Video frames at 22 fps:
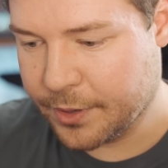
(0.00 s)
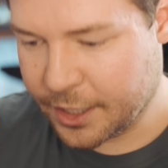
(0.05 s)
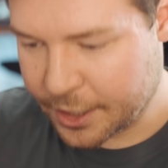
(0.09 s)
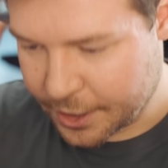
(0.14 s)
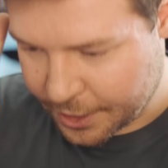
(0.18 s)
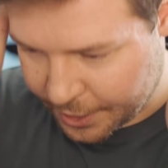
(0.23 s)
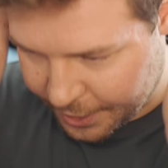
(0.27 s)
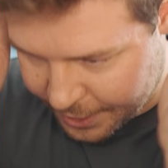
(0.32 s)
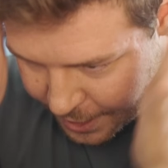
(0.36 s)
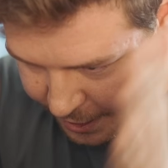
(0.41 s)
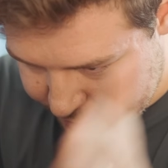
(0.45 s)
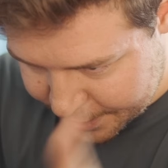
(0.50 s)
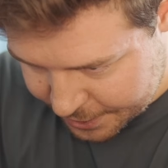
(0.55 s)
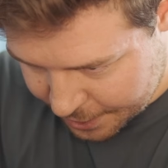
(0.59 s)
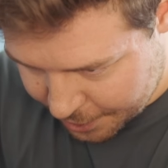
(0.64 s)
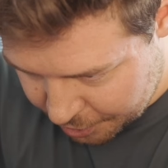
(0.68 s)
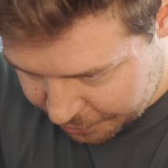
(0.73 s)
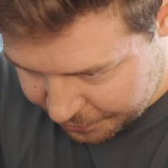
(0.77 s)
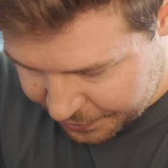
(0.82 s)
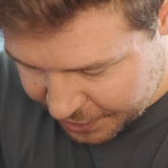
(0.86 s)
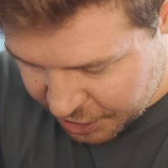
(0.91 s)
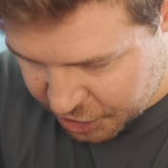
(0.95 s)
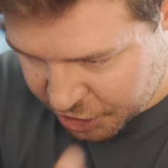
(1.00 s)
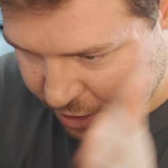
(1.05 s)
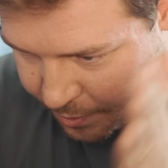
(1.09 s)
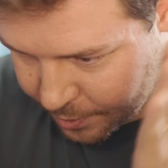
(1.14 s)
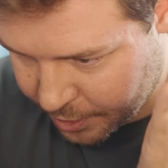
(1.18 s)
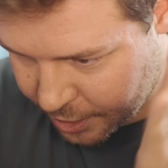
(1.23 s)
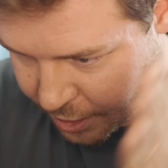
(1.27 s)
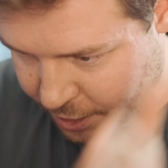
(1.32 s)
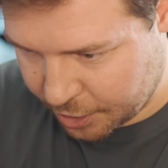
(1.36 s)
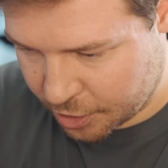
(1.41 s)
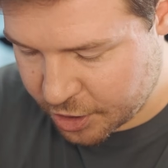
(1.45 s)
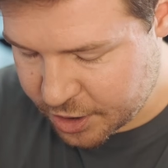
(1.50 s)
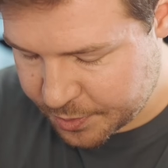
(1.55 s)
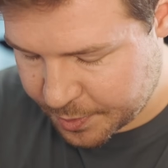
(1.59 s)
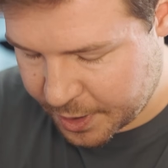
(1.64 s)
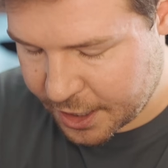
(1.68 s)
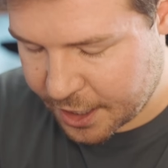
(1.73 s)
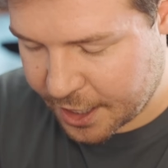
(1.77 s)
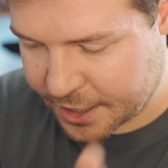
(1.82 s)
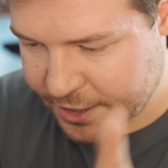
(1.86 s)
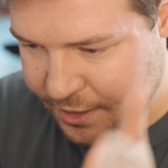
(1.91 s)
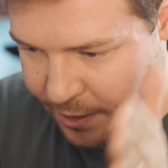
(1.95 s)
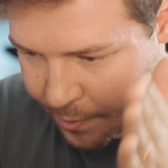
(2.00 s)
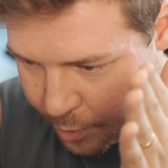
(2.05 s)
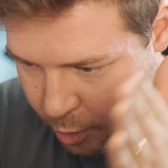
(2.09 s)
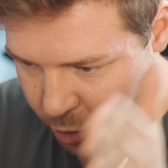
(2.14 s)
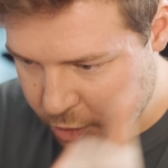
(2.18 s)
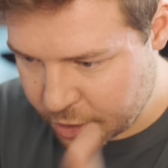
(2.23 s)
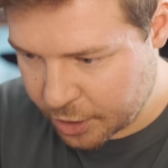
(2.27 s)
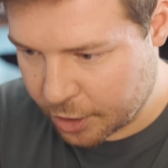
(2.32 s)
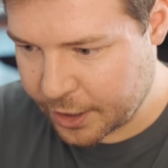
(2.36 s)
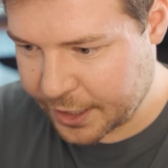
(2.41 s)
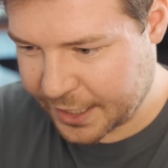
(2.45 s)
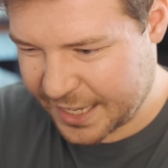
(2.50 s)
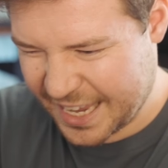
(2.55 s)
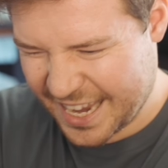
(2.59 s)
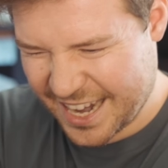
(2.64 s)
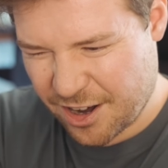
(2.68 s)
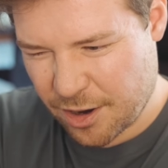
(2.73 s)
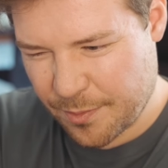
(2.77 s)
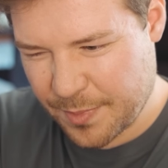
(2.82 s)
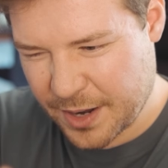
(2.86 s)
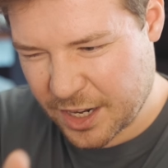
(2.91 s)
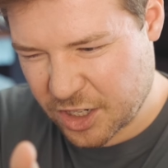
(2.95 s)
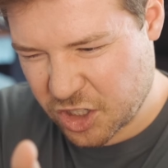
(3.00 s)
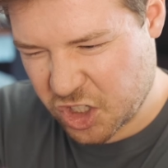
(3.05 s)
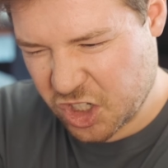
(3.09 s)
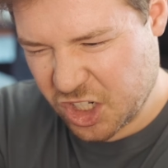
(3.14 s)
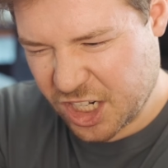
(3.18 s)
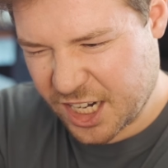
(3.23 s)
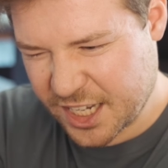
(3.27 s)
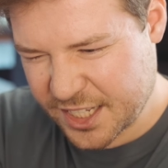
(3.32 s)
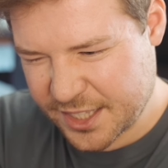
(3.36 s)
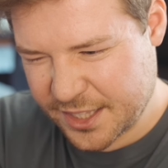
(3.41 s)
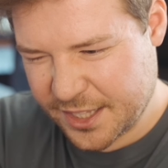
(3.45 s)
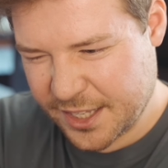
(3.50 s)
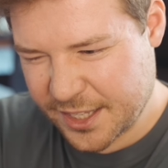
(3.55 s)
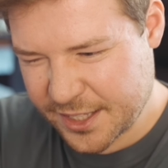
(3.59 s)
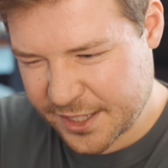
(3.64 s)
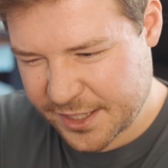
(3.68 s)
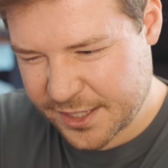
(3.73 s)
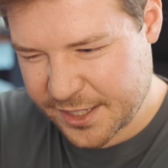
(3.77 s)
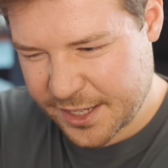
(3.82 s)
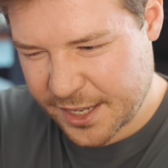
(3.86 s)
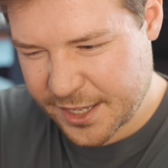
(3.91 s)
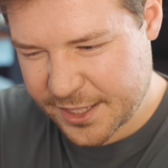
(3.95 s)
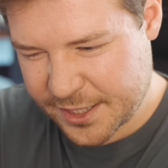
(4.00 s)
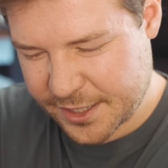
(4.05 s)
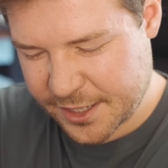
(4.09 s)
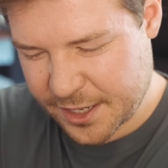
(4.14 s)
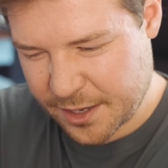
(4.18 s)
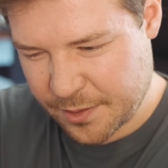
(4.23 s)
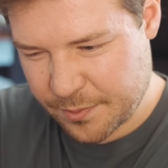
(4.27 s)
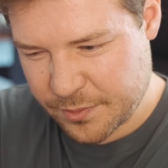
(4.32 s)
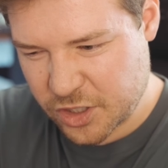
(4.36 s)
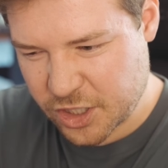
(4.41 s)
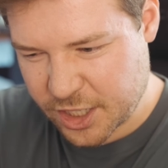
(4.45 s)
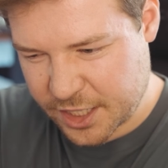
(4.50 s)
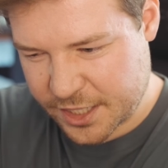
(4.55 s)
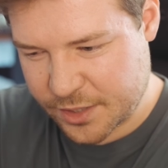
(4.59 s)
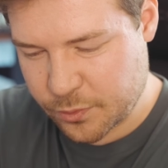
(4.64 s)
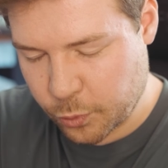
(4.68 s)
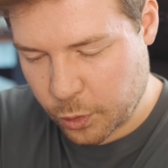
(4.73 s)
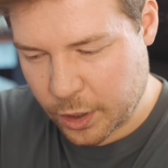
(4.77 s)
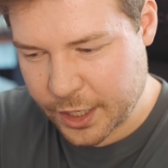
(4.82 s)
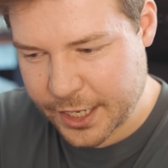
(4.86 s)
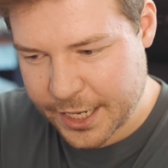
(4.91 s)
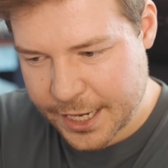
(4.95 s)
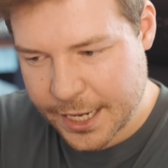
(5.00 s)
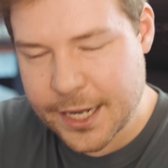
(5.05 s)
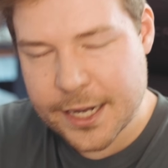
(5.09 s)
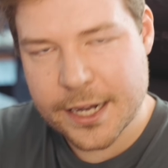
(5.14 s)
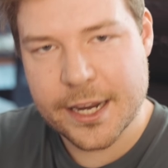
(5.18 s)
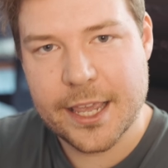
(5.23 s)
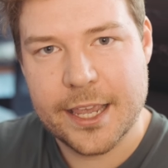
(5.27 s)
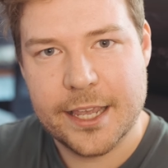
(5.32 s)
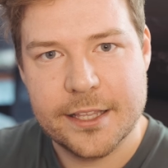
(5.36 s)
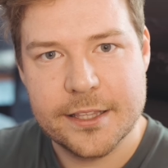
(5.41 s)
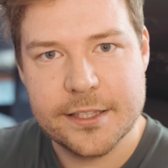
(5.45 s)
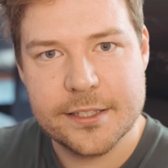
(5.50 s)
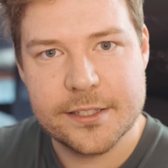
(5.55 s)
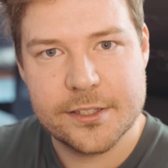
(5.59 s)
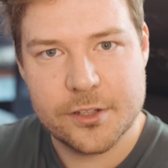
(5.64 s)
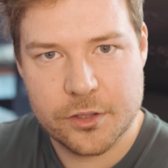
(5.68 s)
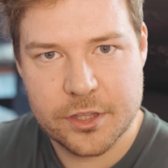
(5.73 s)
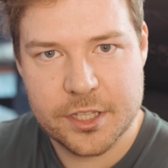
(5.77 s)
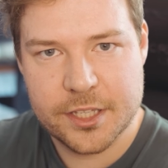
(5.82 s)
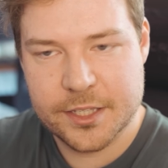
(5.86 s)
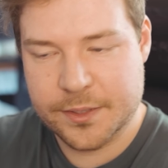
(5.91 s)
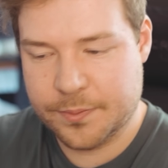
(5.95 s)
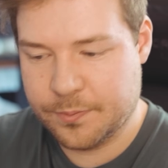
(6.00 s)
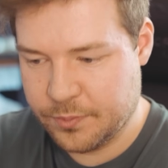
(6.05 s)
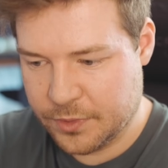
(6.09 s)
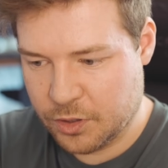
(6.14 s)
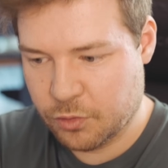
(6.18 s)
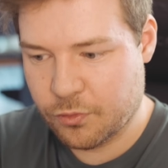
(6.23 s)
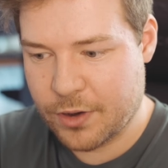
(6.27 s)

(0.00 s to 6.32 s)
going to get tunnel vision, I'm going to close my eyes and I'm only going to care about just this system, just what it needs. So this, the